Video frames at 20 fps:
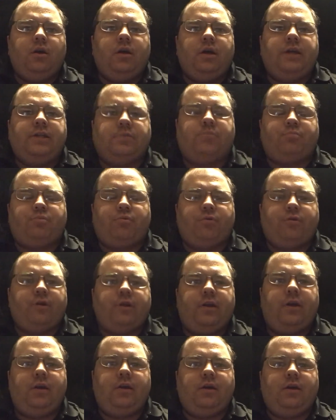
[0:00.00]
It's
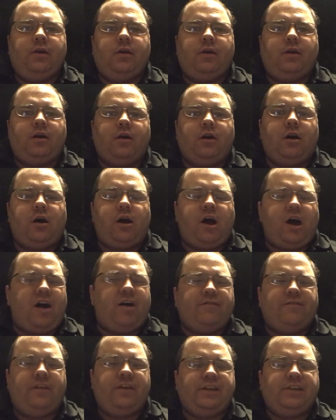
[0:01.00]
pretty
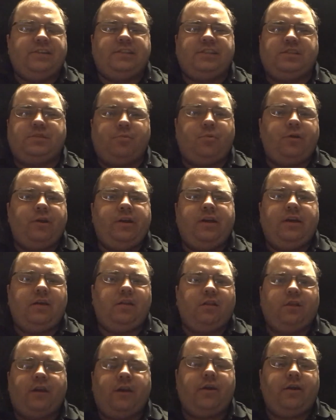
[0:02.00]
obvious. It's pretty
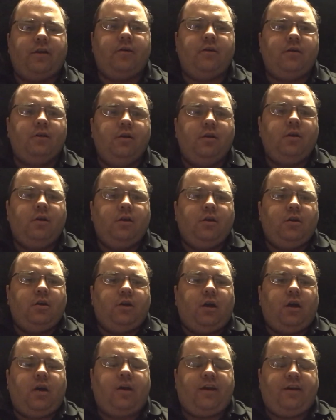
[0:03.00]
clear.
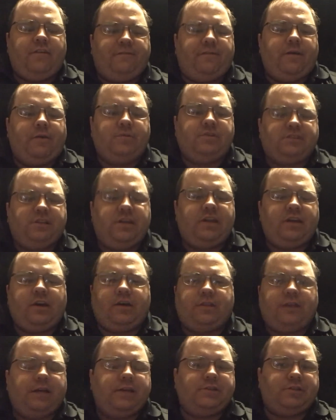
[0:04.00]
If I was sitting
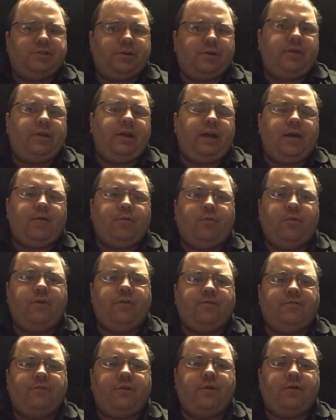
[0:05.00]
on that jury, I
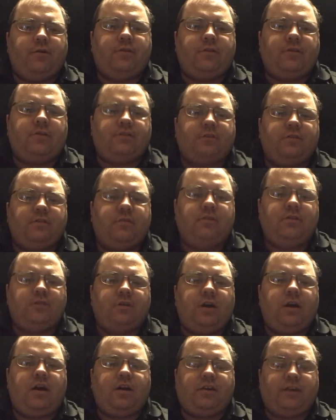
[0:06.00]
would have voted
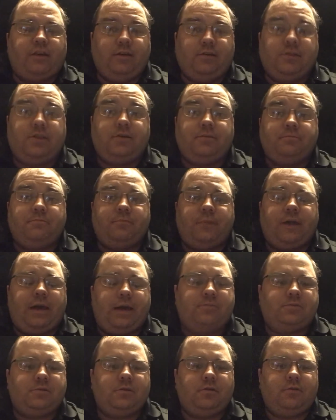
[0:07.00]
guilty.
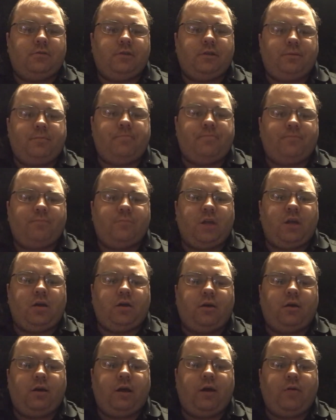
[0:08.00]
Absolutely.
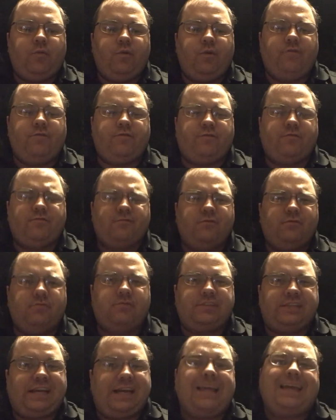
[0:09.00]
I would have
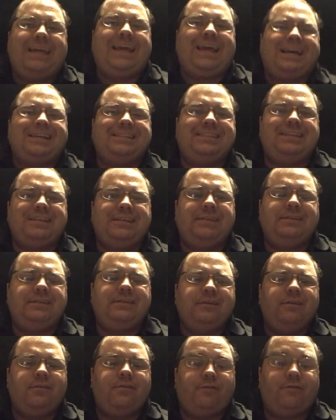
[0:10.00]
second guessed it
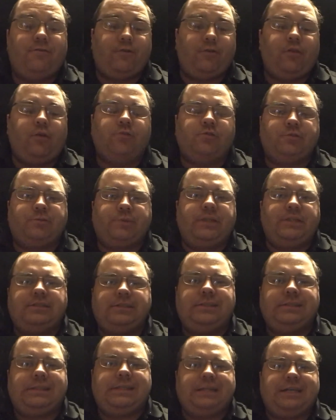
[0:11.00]
for those
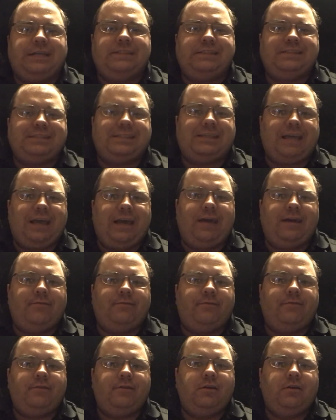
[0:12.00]
reasons that I just
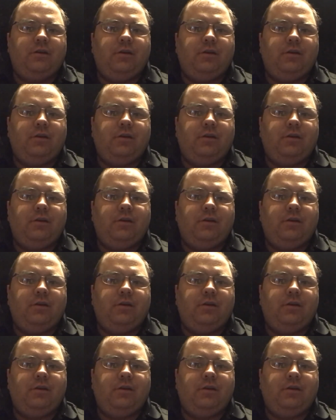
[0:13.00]
gave.